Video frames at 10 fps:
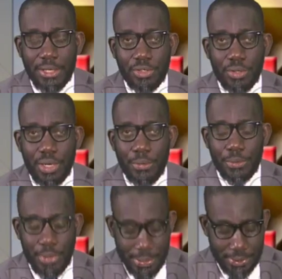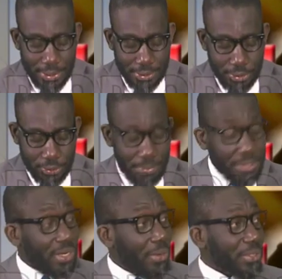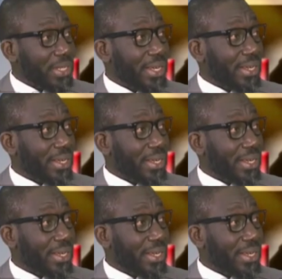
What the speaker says: ensure that we do that. Dr. Patrick Awosagi,